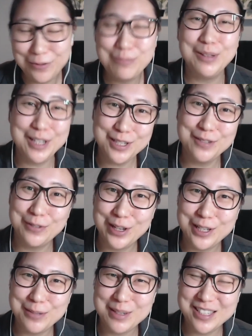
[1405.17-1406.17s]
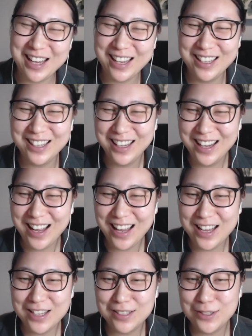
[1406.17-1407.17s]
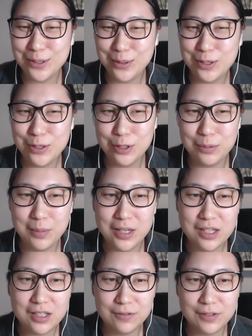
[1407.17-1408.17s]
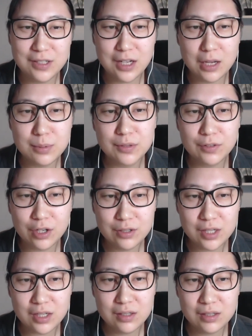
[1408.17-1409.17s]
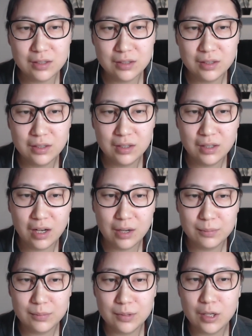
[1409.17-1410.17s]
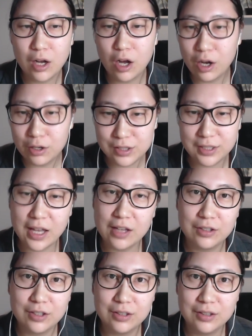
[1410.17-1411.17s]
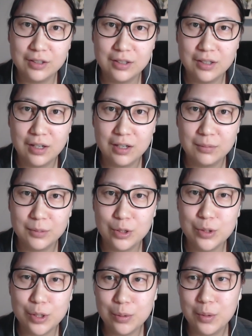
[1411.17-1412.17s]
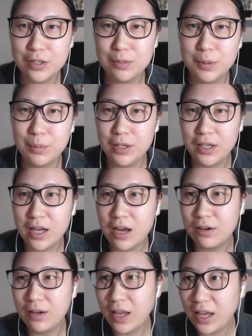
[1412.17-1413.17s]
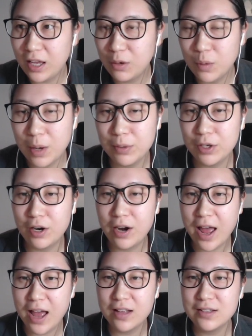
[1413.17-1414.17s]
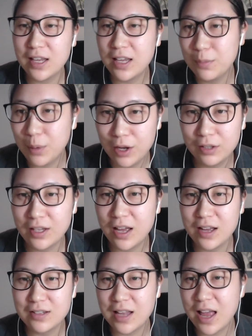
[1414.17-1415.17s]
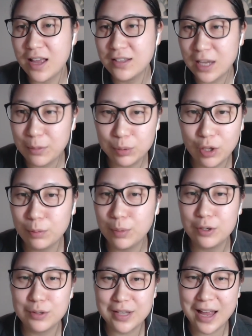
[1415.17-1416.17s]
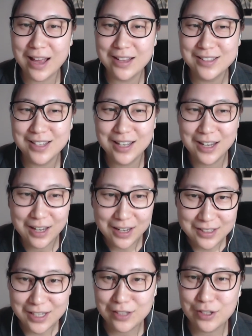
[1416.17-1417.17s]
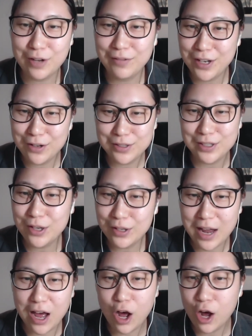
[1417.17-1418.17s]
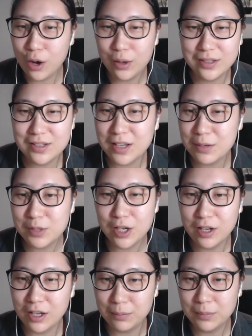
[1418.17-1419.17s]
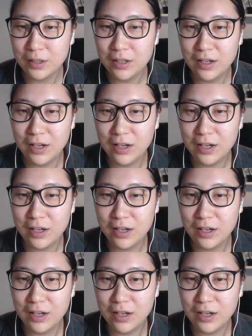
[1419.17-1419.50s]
please avoid this mistake, is doing too many different types of content all together. You don't want to be putting out a webinar and a podcast and a blog post and TikTok videos and all that all at the same time